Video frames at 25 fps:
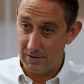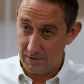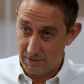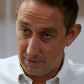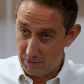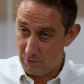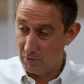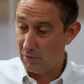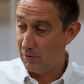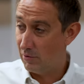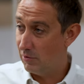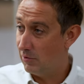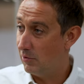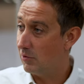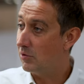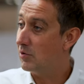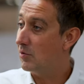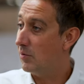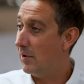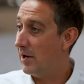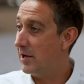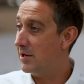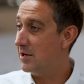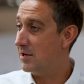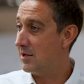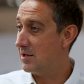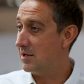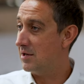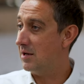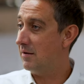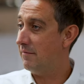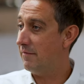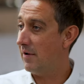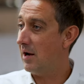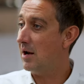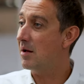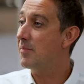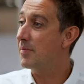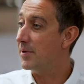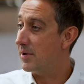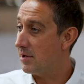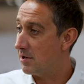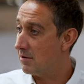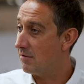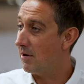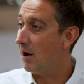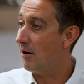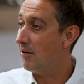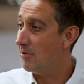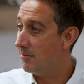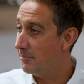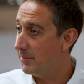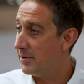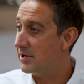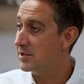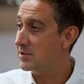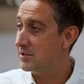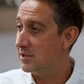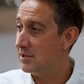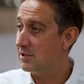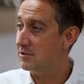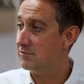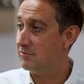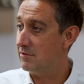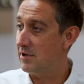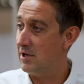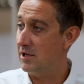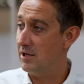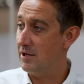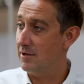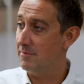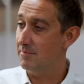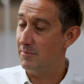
look where you can develop in your own business really,